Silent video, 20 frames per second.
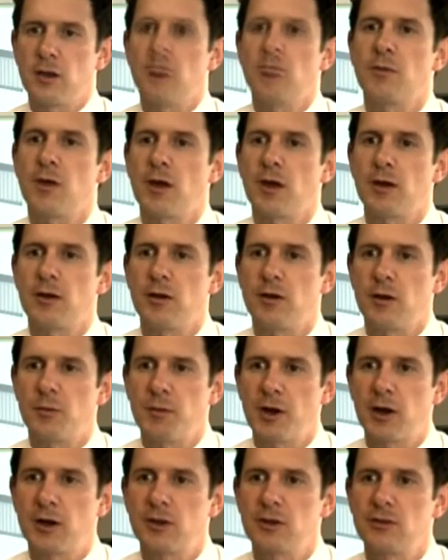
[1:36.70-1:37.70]
the
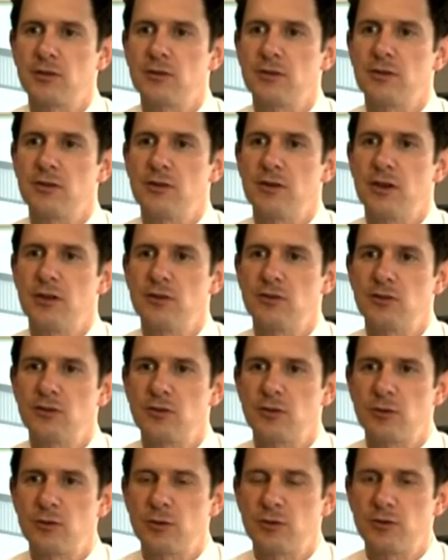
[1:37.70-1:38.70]
American
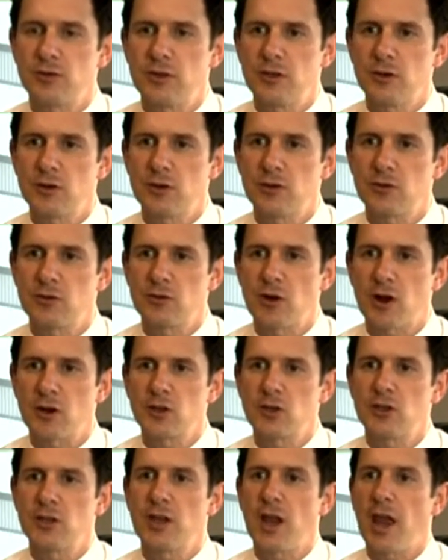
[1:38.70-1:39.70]
Institute of Steel
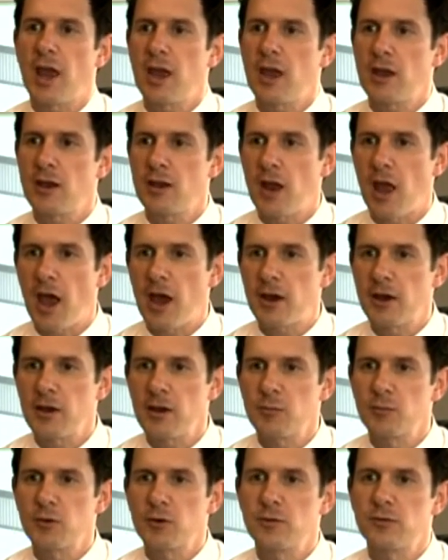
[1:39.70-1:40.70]
Construction and at a
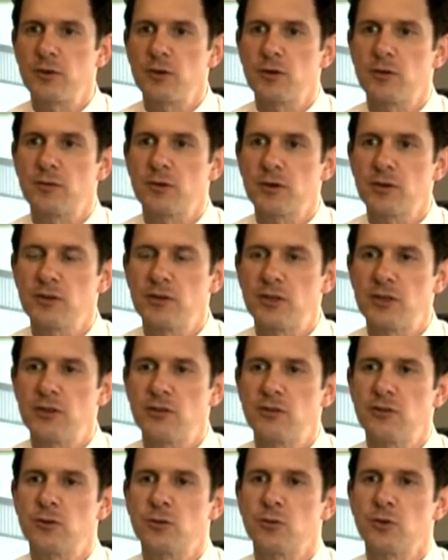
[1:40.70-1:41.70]
number of
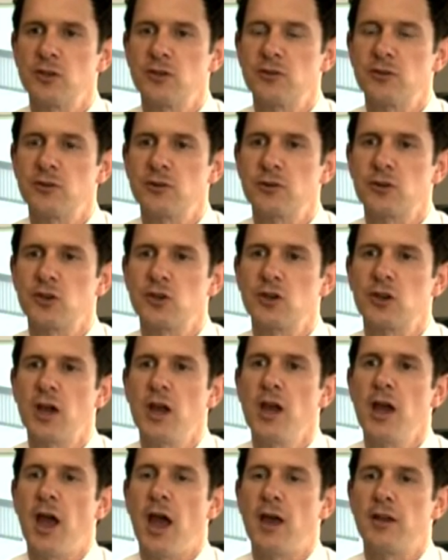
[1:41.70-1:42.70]
universities to research
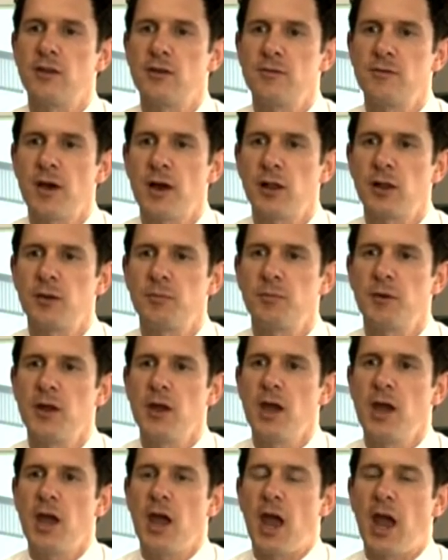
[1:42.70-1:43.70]
and develop
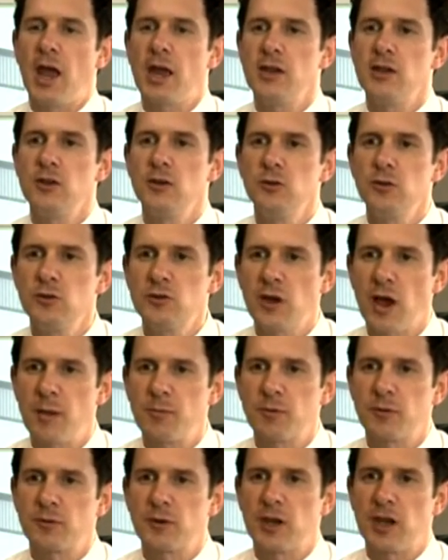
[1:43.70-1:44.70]
a new
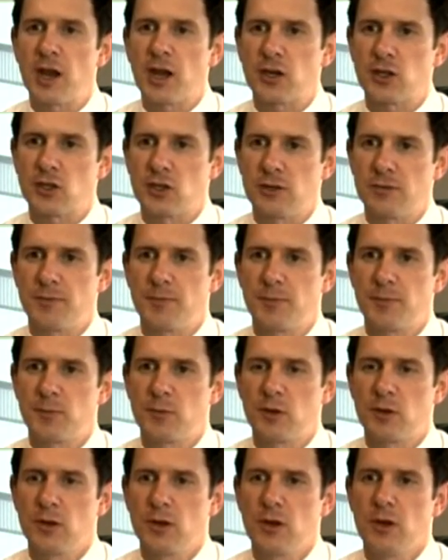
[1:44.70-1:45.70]
type of connection.
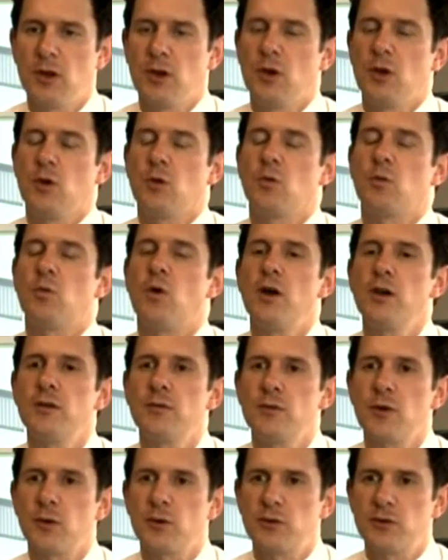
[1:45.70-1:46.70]
One
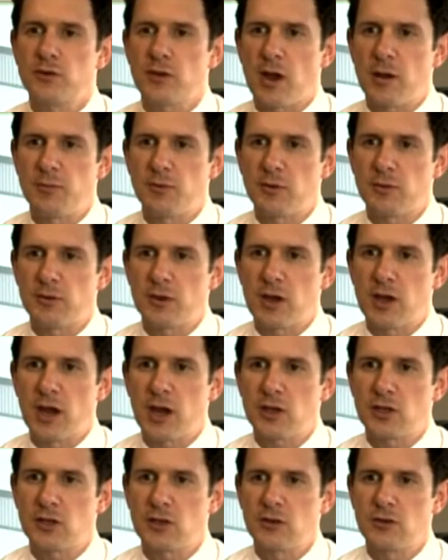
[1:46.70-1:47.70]
of those types of
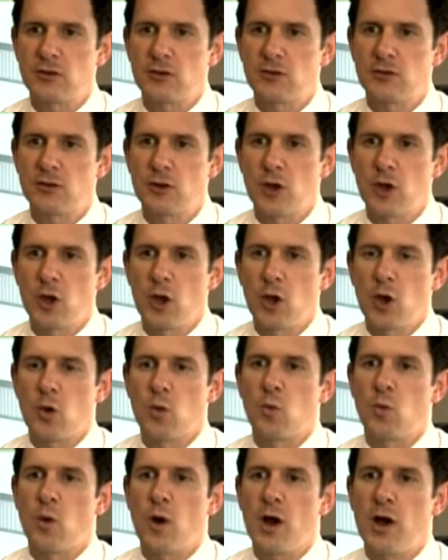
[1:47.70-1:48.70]
connections
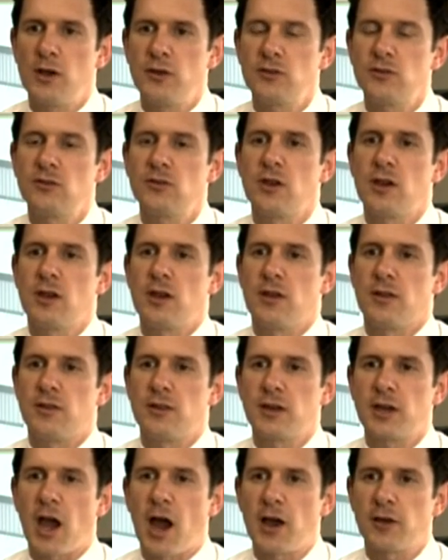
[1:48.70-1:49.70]
was
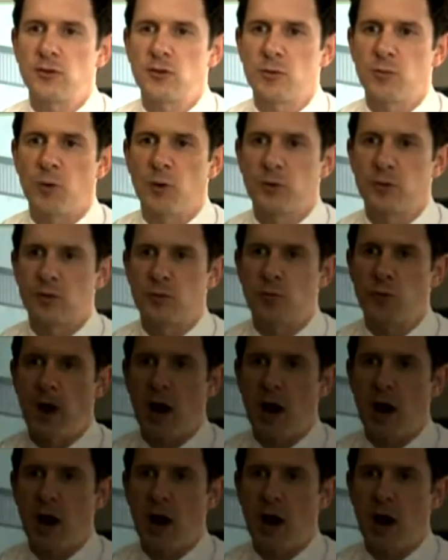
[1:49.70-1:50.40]
the Kaiser bolted